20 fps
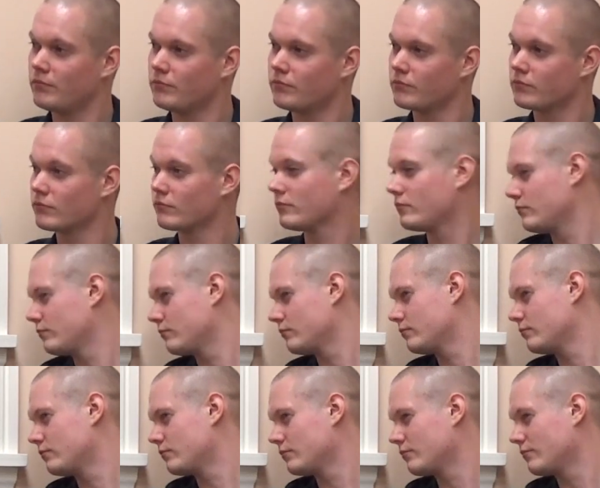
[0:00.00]

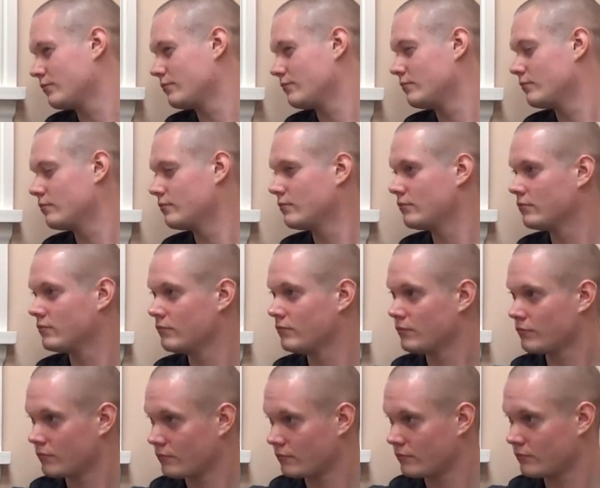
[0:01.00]

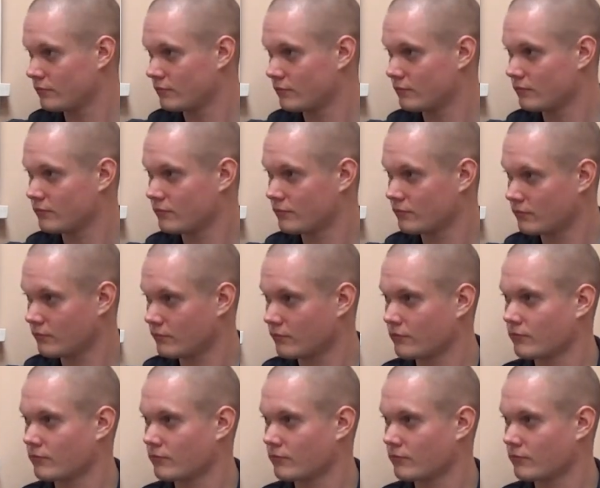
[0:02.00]
[no speech]